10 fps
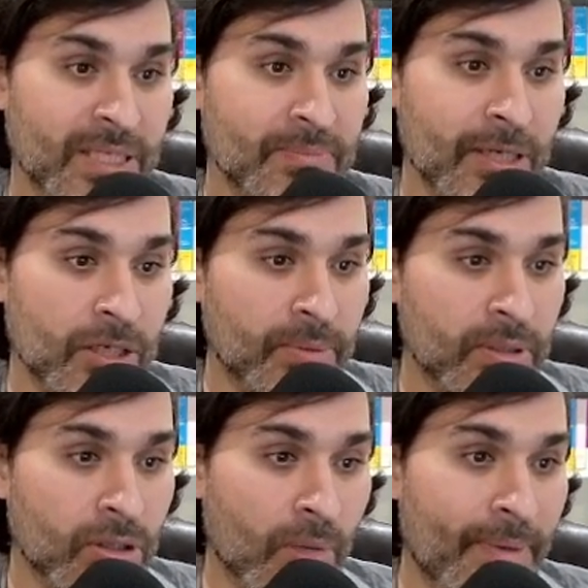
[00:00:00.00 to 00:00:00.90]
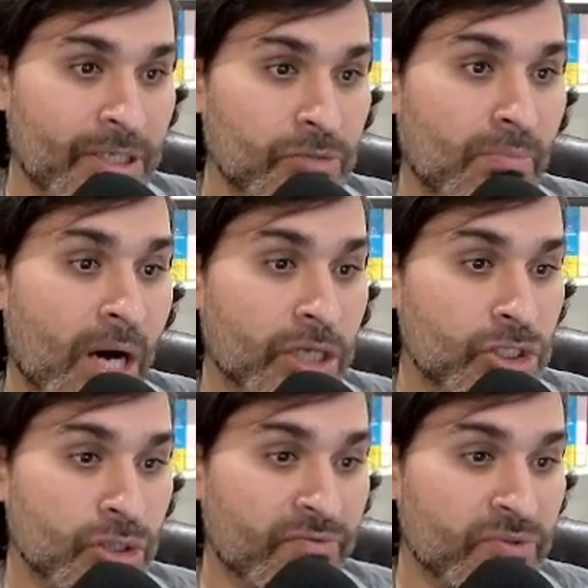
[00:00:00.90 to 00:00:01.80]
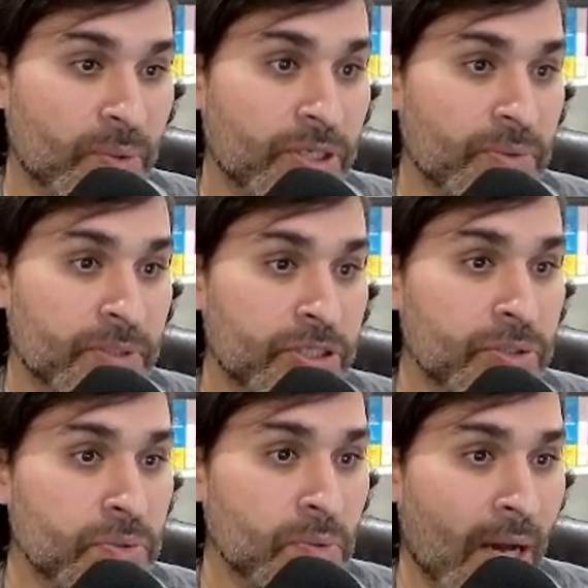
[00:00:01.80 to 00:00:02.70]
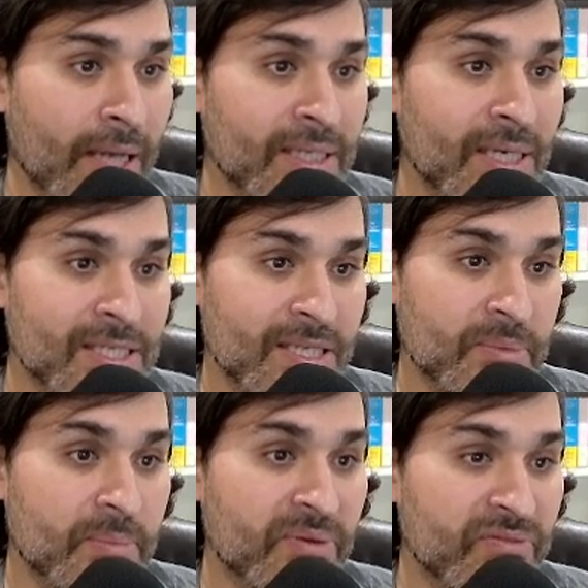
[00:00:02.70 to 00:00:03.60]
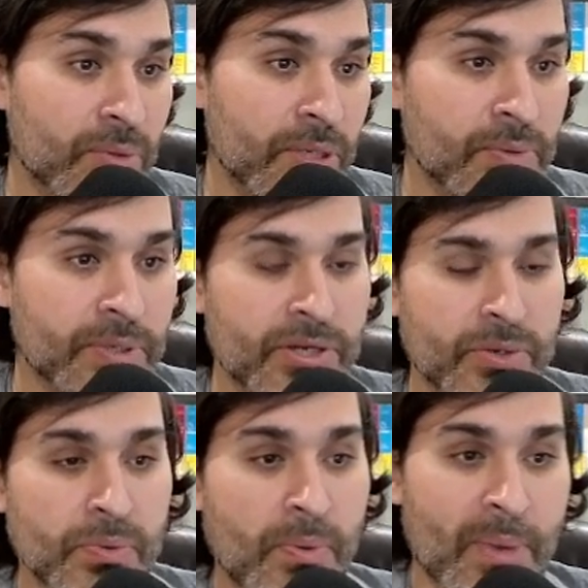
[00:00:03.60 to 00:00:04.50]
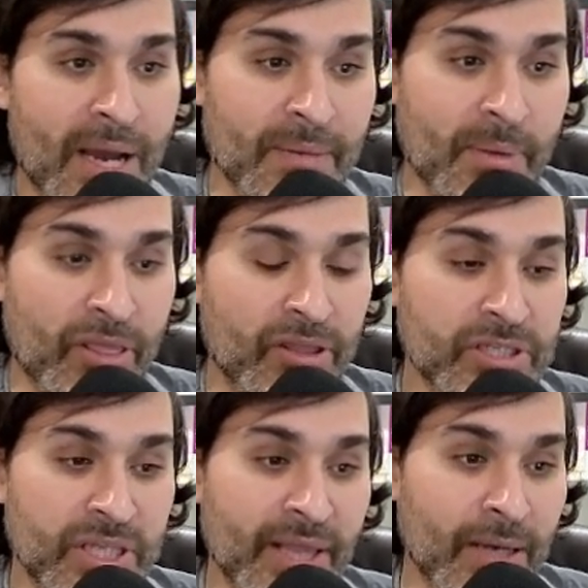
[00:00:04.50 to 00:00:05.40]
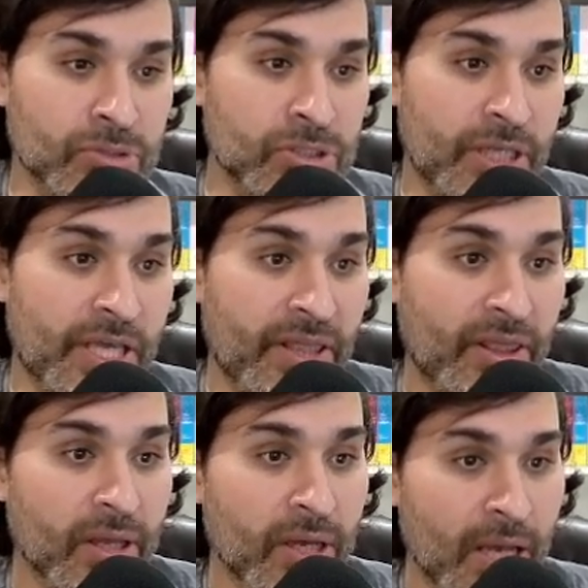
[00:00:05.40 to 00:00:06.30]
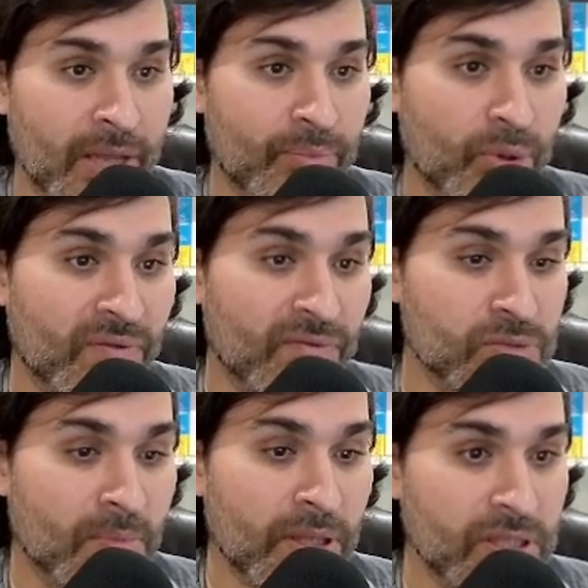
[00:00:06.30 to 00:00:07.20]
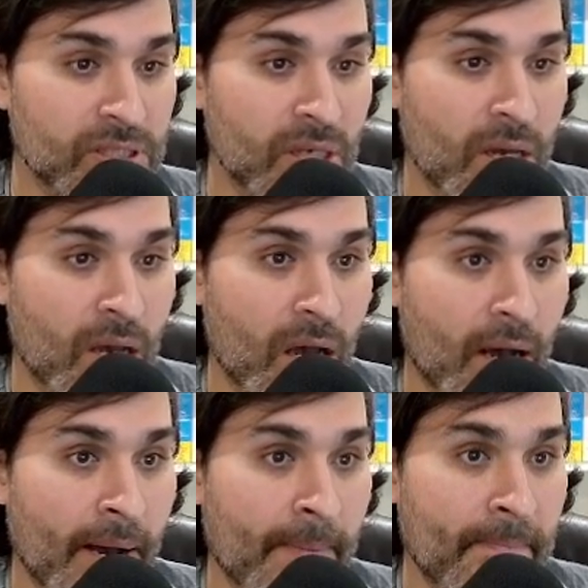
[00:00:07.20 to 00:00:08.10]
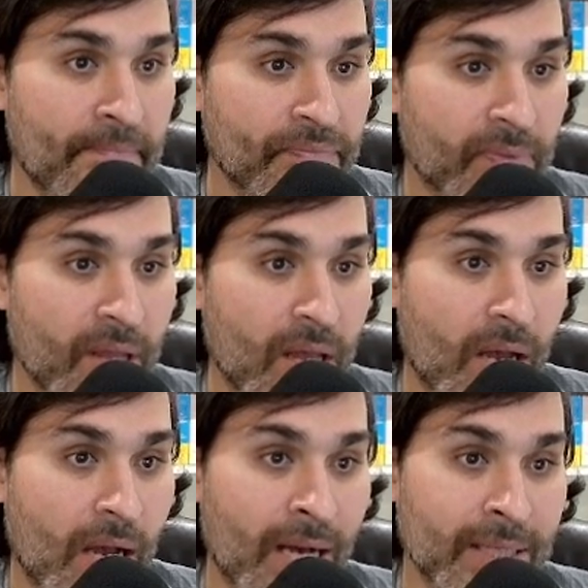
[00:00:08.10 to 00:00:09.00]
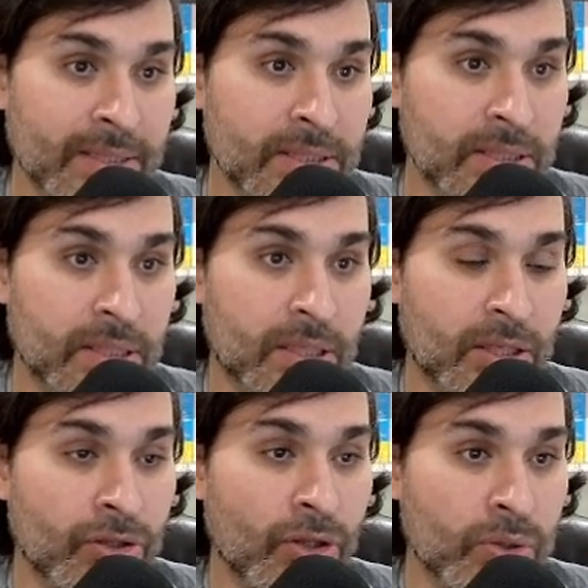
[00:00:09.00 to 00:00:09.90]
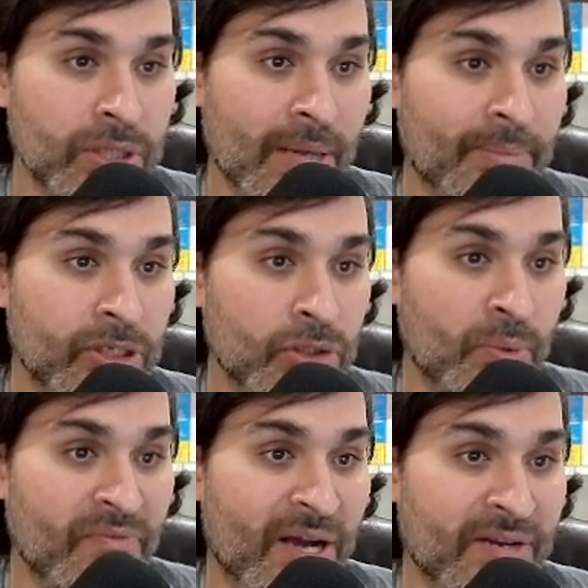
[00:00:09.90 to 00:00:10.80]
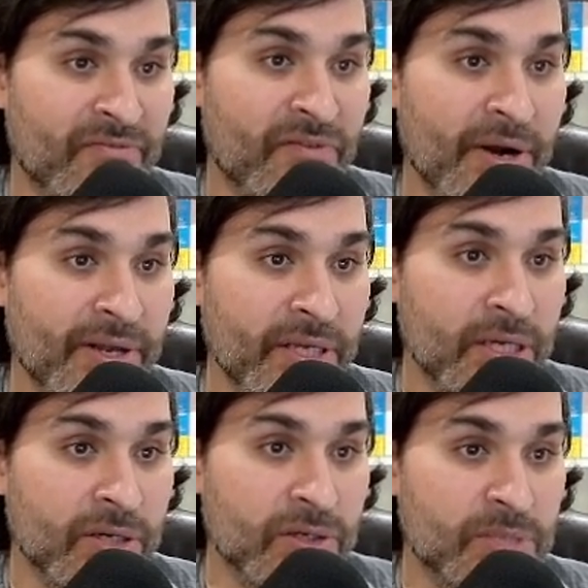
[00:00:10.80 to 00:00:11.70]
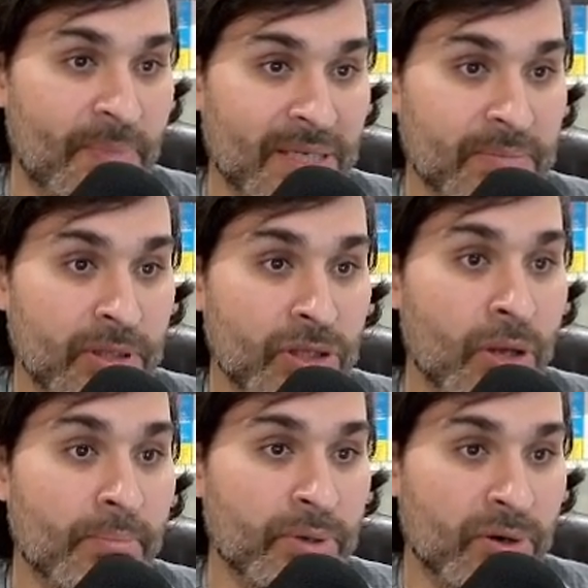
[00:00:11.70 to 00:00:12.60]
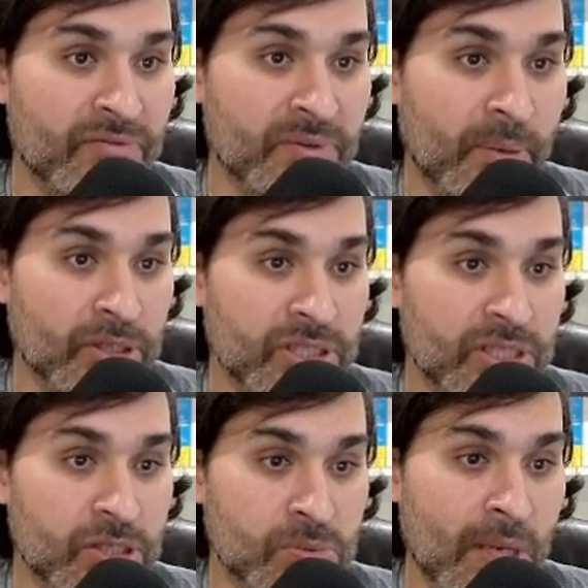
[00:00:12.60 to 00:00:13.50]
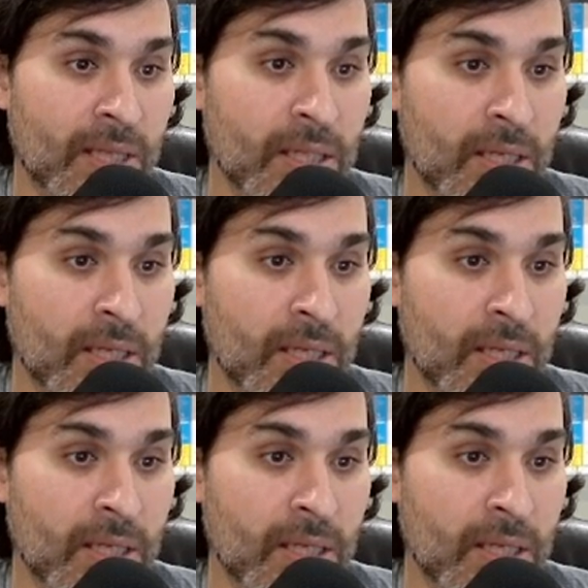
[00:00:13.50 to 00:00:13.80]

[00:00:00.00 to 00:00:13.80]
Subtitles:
double compared to March of 2022 and September of 2022, when we had about 30,000 ETH in both of those months. And not only that, but we've had a very respectable number of deposits as well.